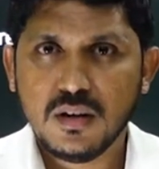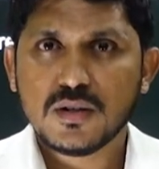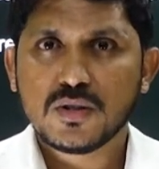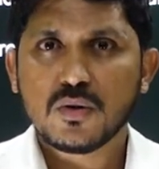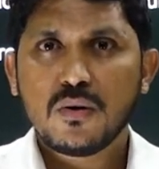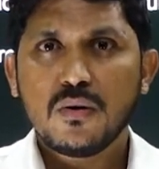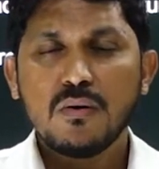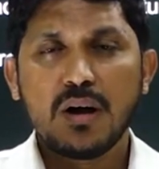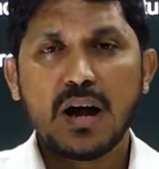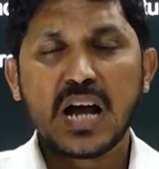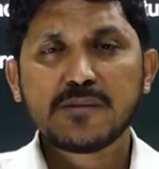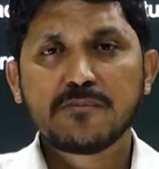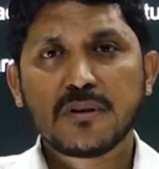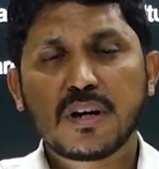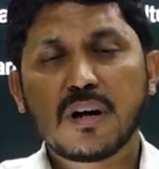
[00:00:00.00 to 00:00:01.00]
So
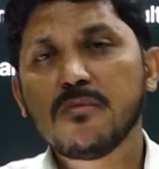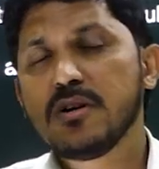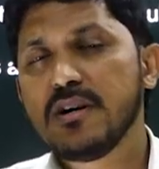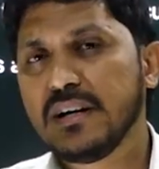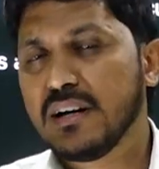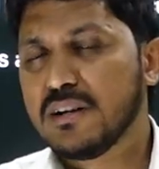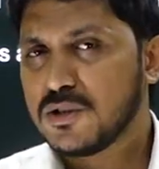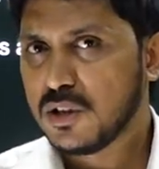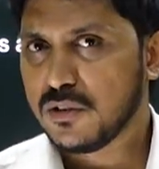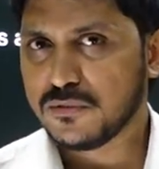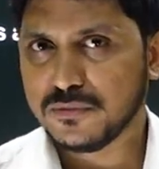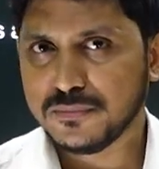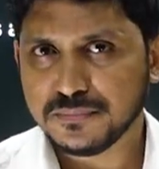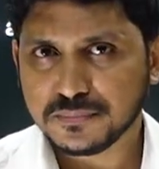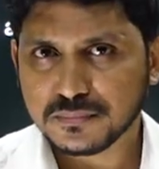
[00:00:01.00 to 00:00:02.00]
as per community reserve,